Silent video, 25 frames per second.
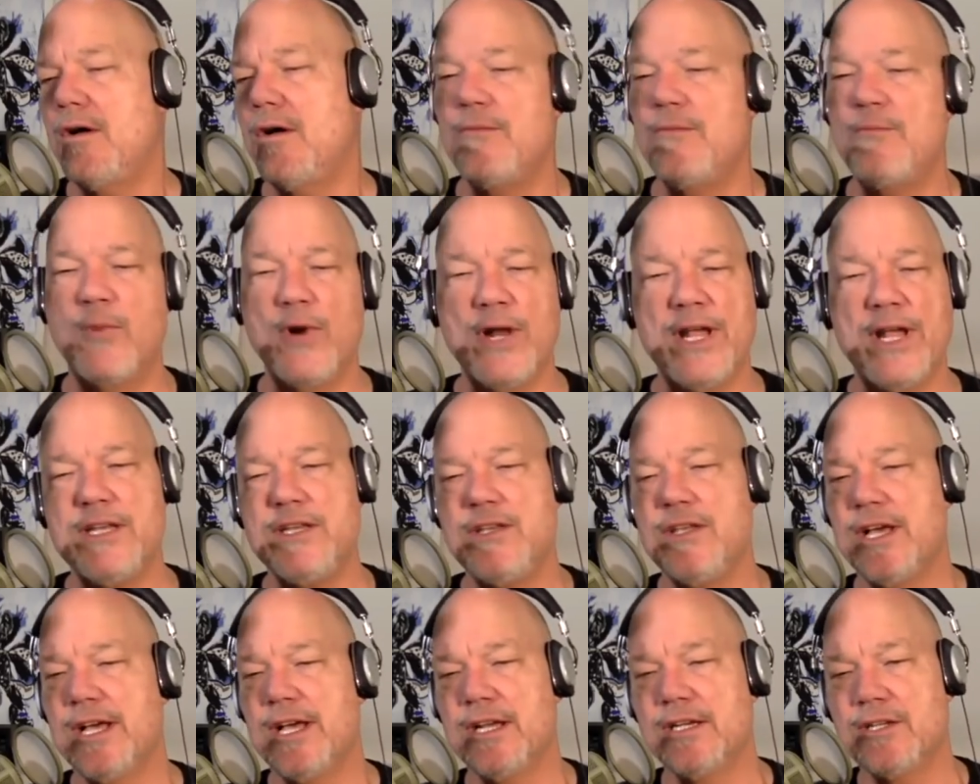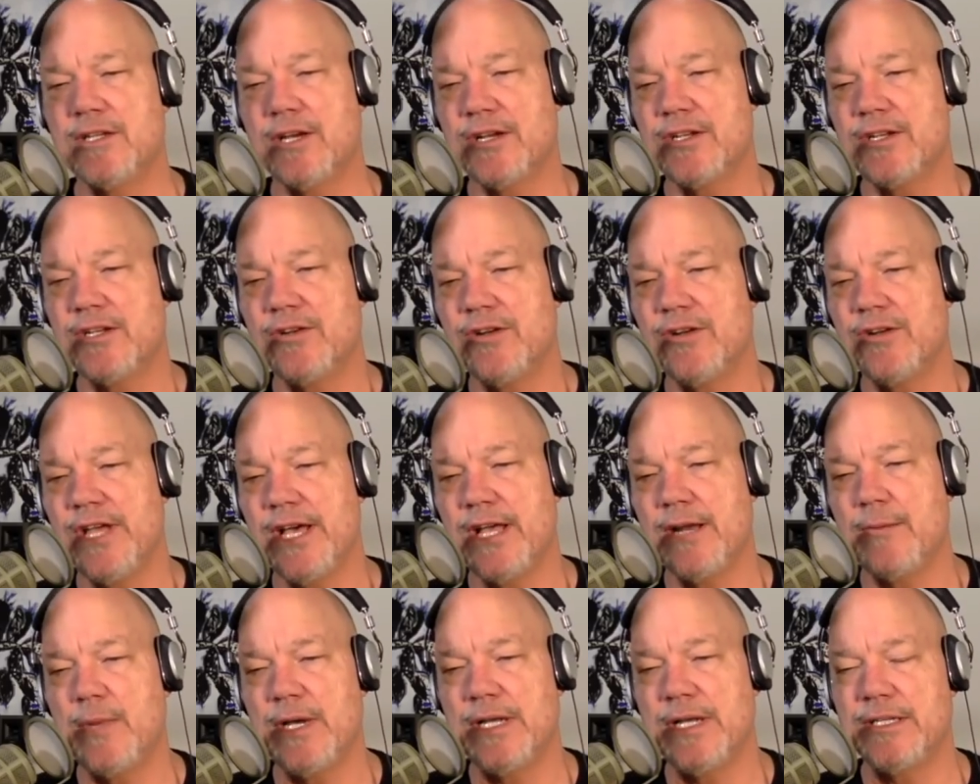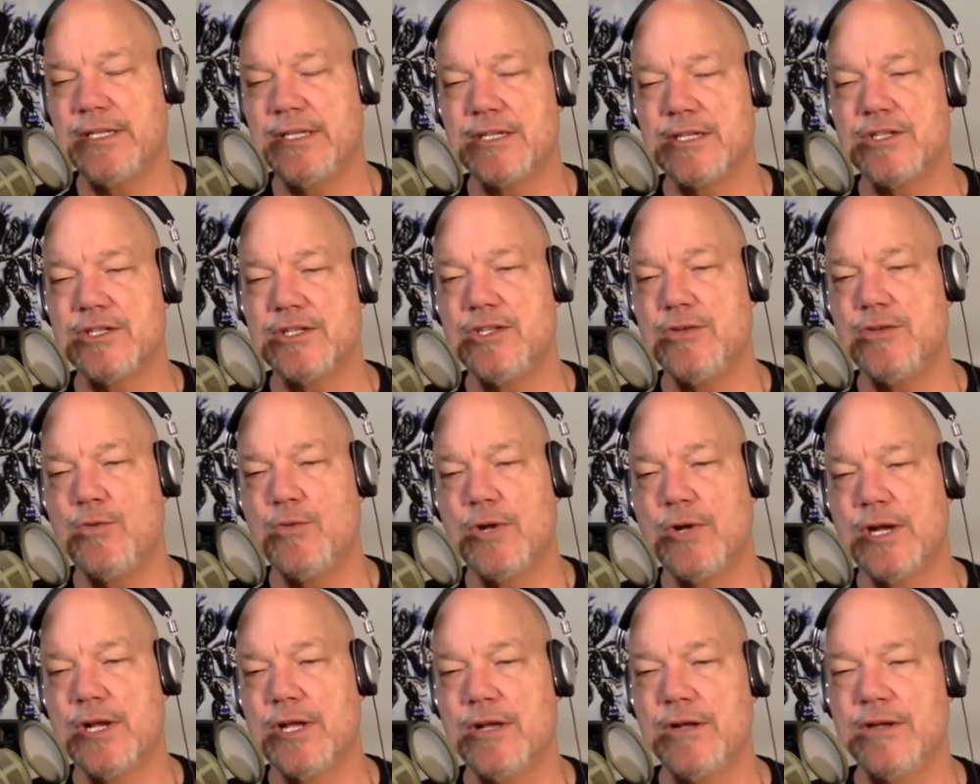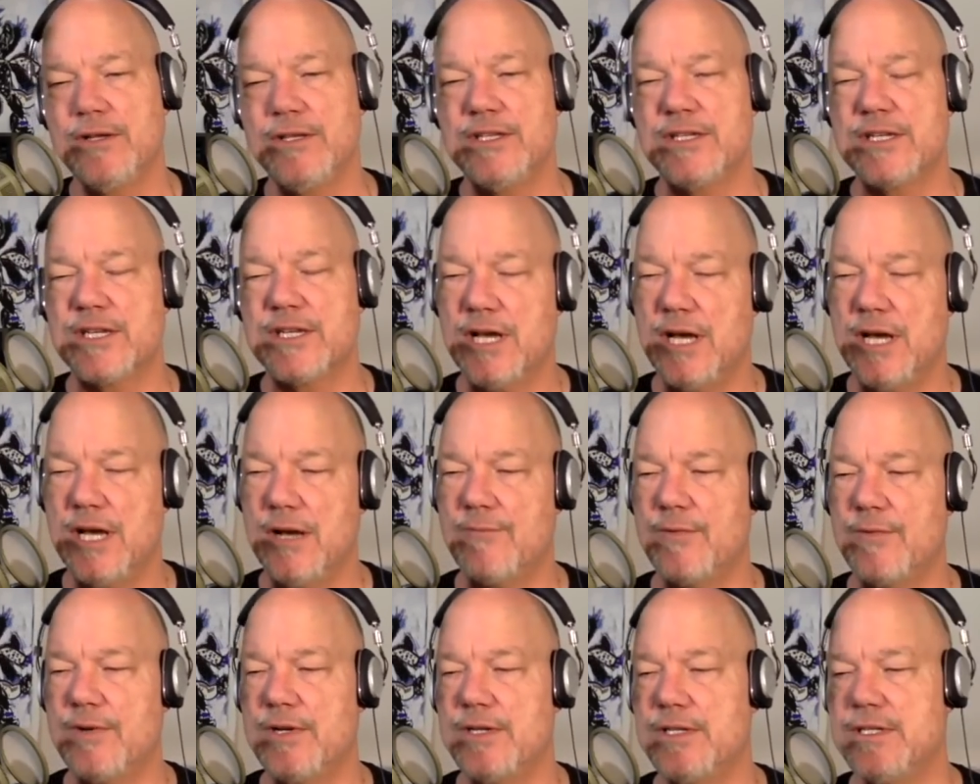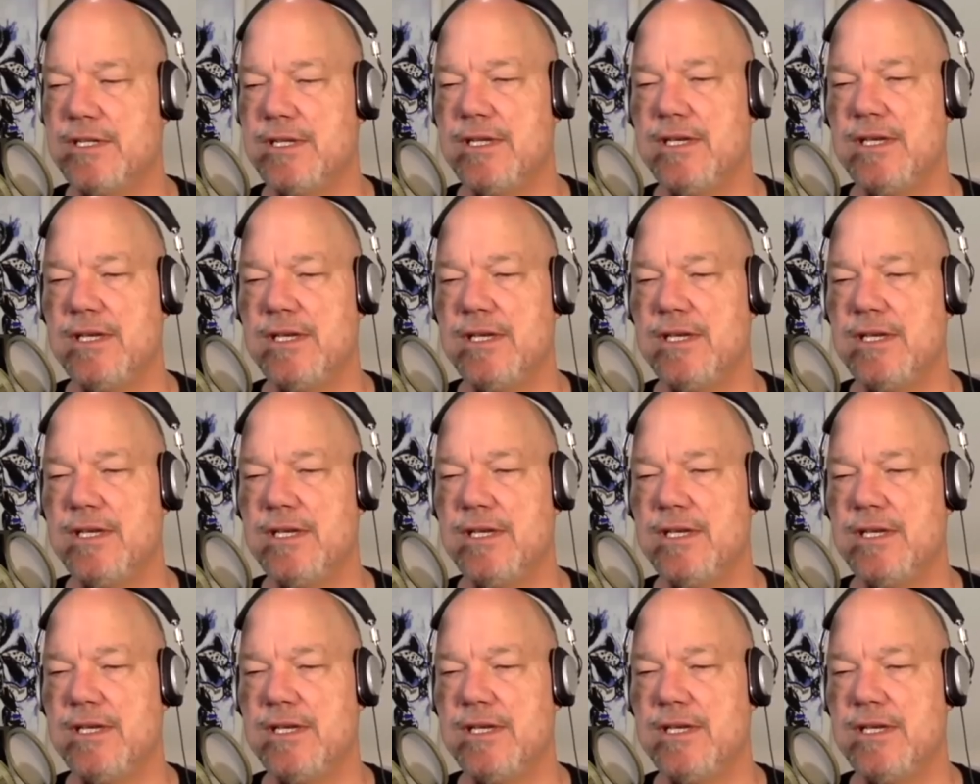Brent, you got to talk to your dad about this because you want to go to this conference.